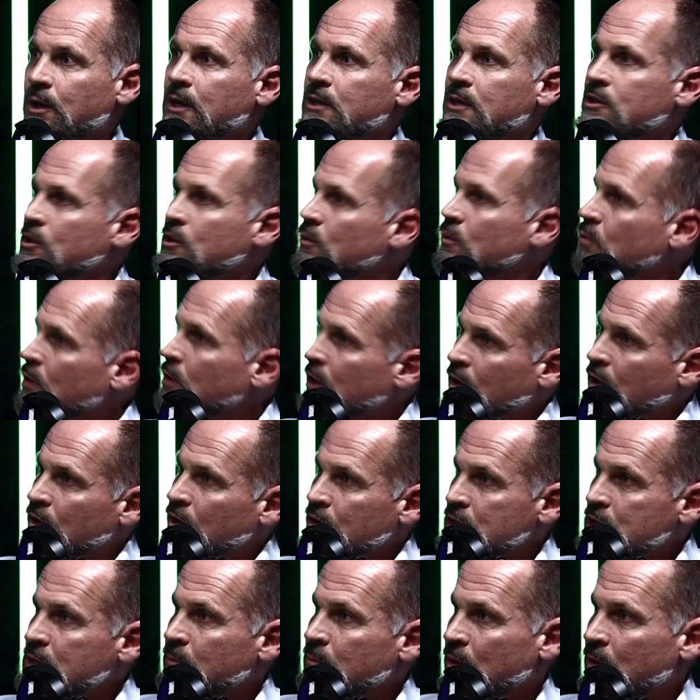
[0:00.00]
So what are
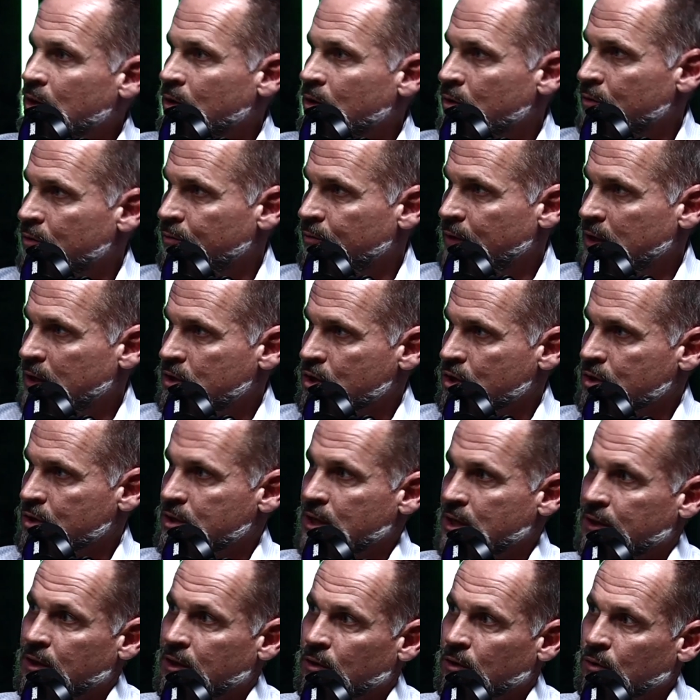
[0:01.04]
some of those features
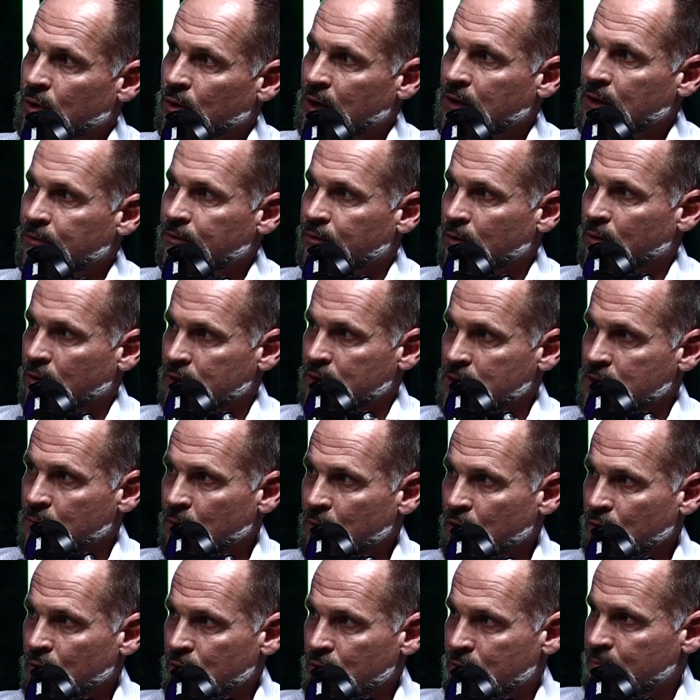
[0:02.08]
that they're looking for? Some
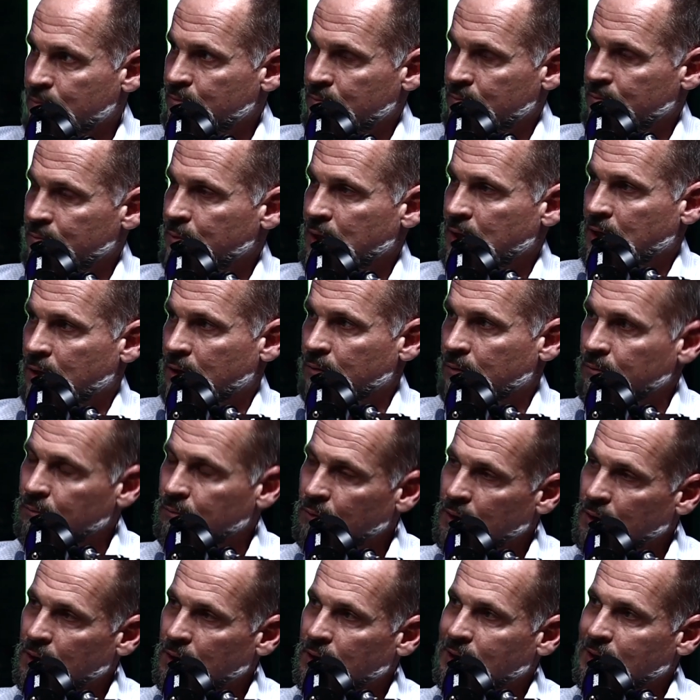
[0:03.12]
of those,
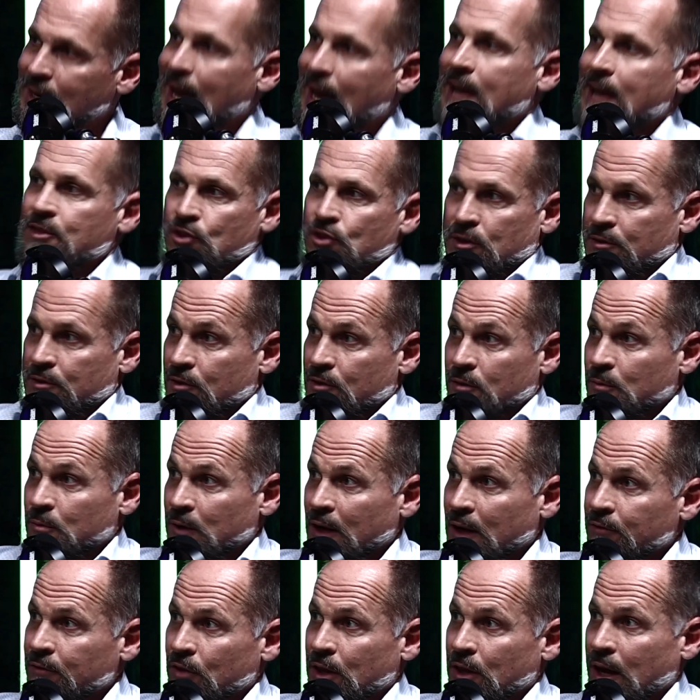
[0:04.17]
gadgets or
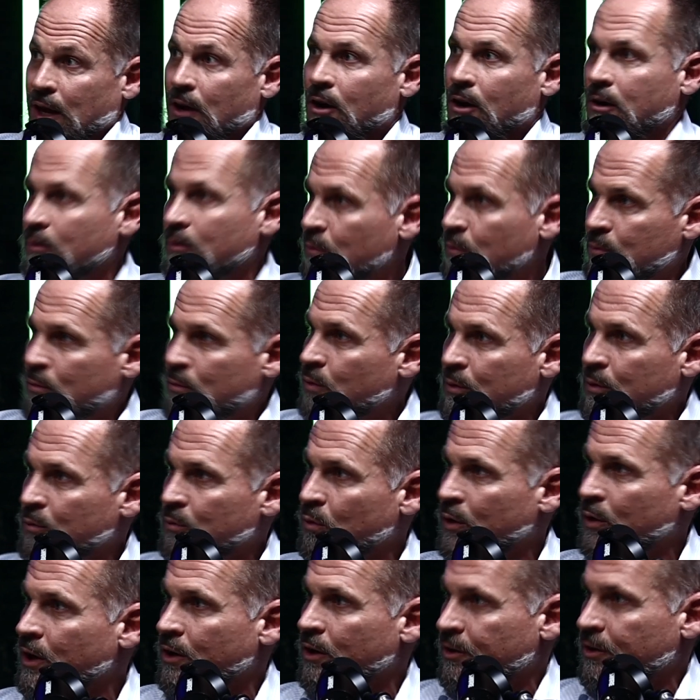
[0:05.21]
whatever they are.
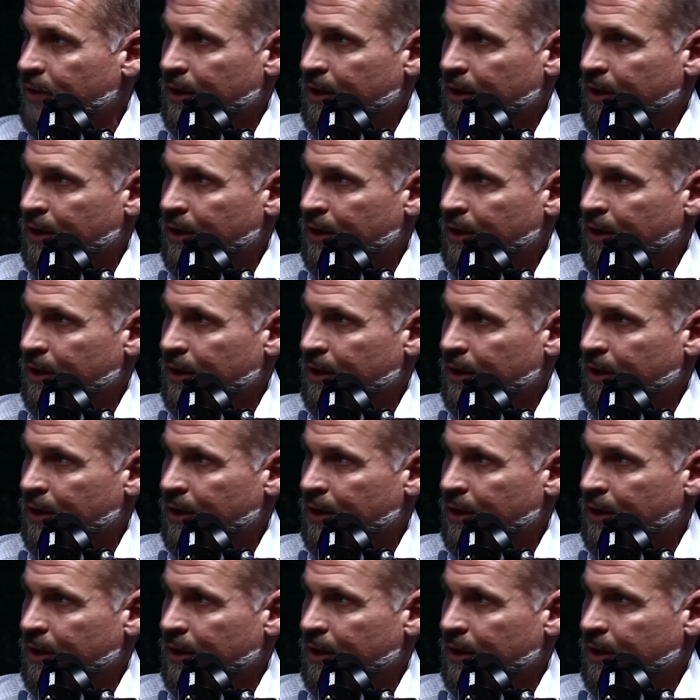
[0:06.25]
What are they?